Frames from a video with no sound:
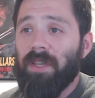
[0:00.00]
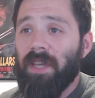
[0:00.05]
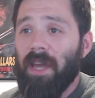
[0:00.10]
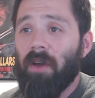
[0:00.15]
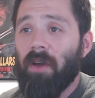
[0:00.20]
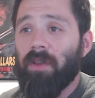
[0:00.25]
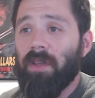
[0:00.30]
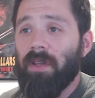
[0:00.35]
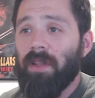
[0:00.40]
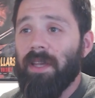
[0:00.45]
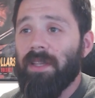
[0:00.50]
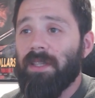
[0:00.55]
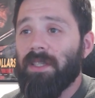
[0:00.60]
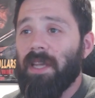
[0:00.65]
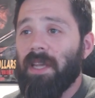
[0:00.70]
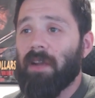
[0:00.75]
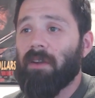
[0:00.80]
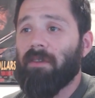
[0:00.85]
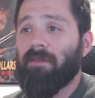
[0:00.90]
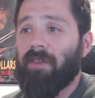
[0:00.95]
calculate
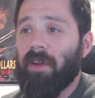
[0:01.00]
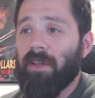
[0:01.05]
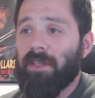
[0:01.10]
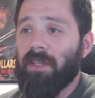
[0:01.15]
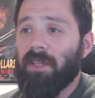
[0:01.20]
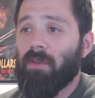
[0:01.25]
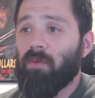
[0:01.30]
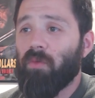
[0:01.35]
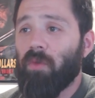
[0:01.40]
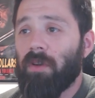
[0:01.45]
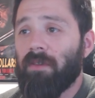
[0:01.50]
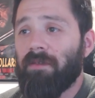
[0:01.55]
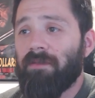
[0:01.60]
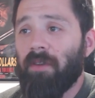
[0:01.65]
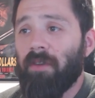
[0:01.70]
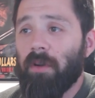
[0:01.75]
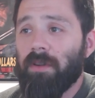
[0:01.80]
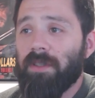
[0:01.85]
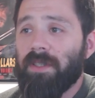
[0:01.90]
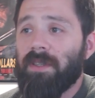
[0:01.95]
sacrificing the rook
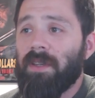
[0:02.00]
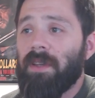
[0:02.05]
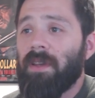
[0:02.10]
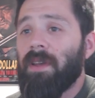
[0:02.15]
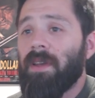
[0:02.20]
first.